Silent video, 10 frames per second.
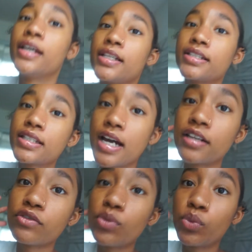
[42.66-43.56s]
It's kind
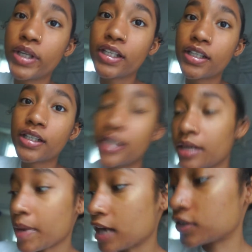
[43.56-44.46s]
of weird, and
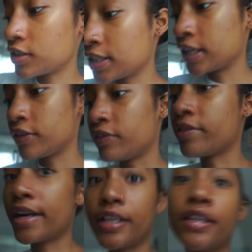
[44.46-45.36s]
I'm actually getting
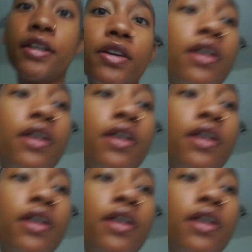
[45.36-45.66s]
ready